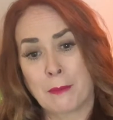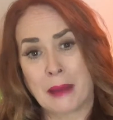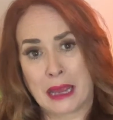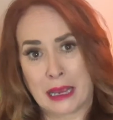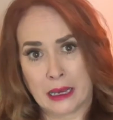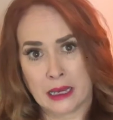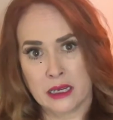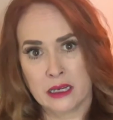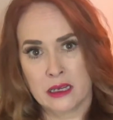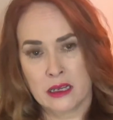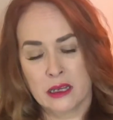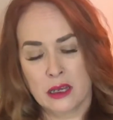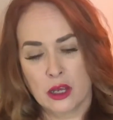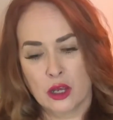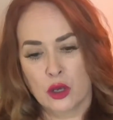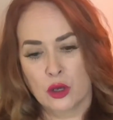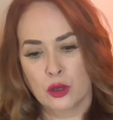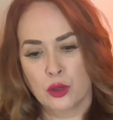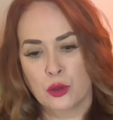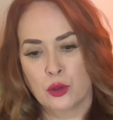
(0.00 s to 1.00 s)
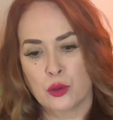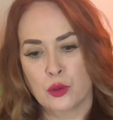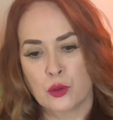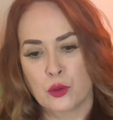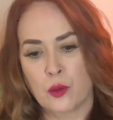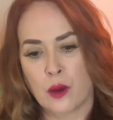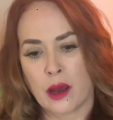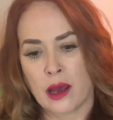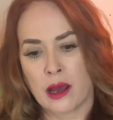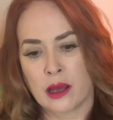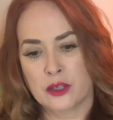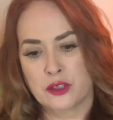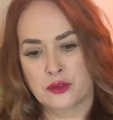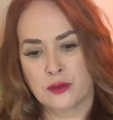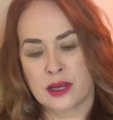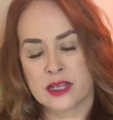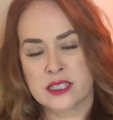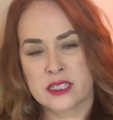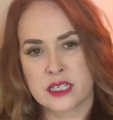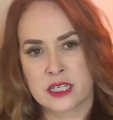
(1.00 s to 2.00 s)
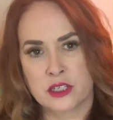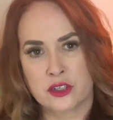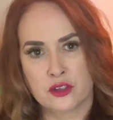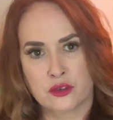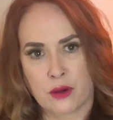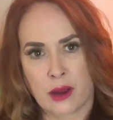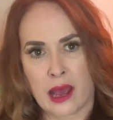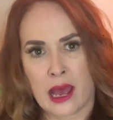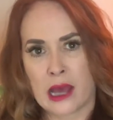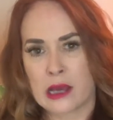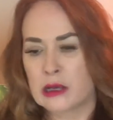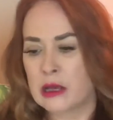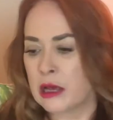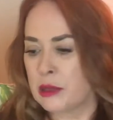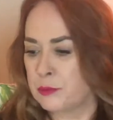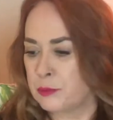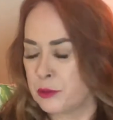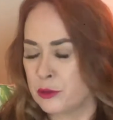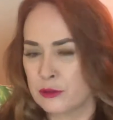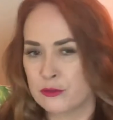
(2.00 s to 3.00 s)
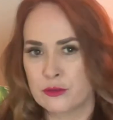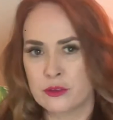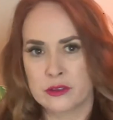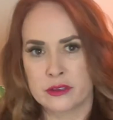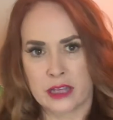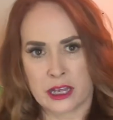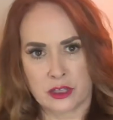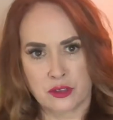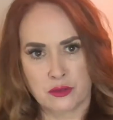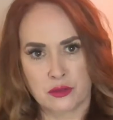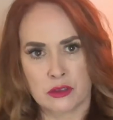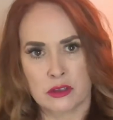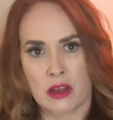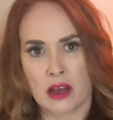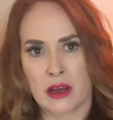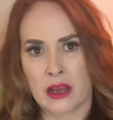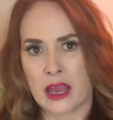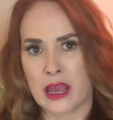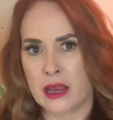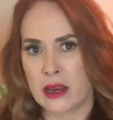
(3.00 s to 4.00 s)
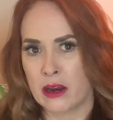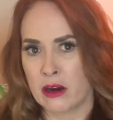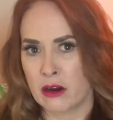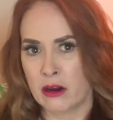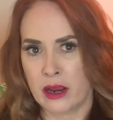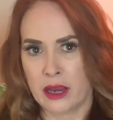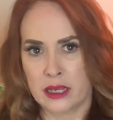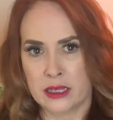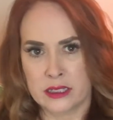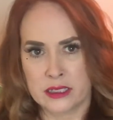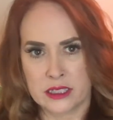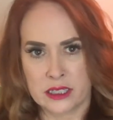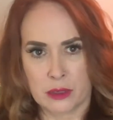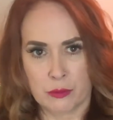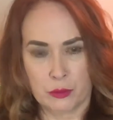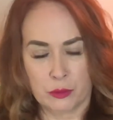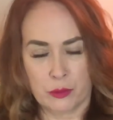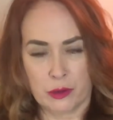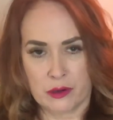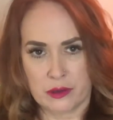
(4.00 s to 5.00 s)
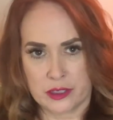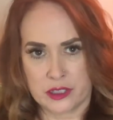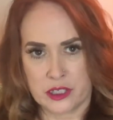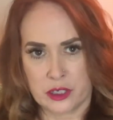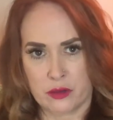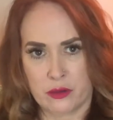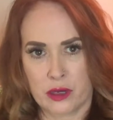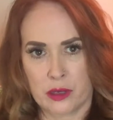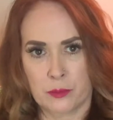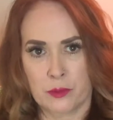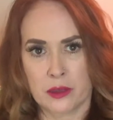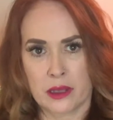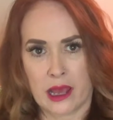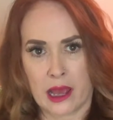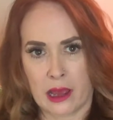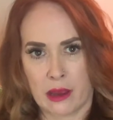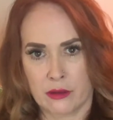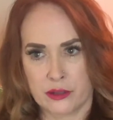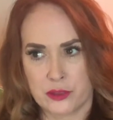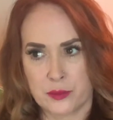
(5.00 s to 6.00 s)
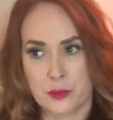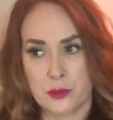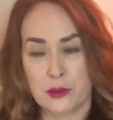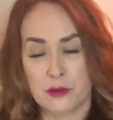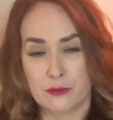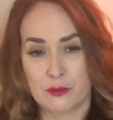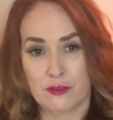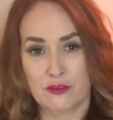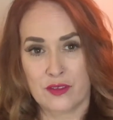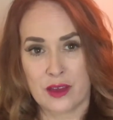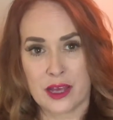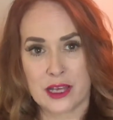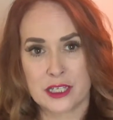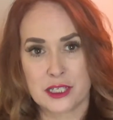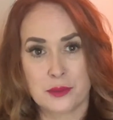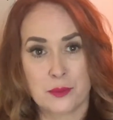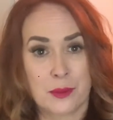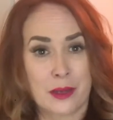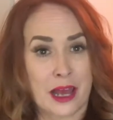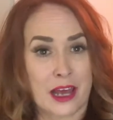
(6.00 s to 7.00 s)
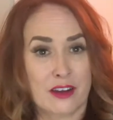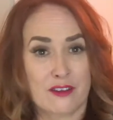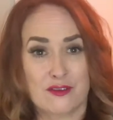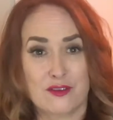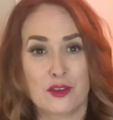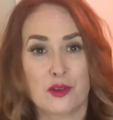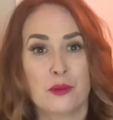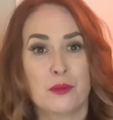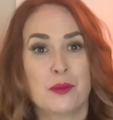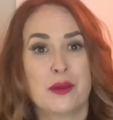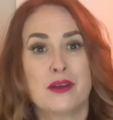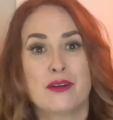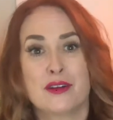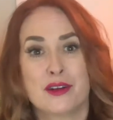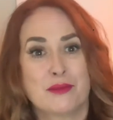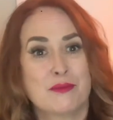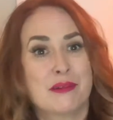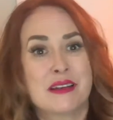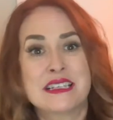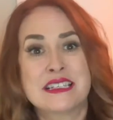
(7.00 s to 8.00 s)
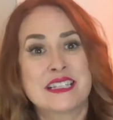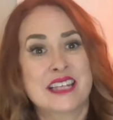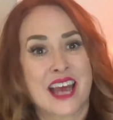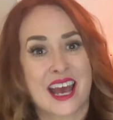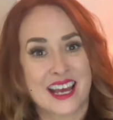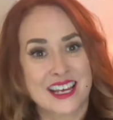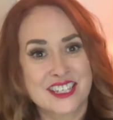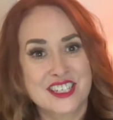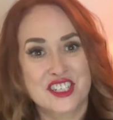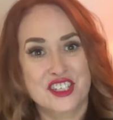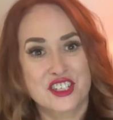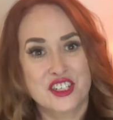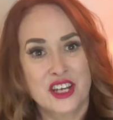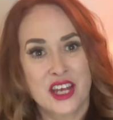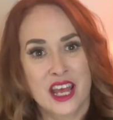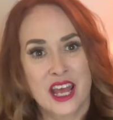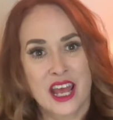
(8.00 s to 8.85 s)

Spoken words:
man who dressed in drag, had beautiful natural long hair, and would wear these incredible gowns, beautiful face, but had a full beard and mustache.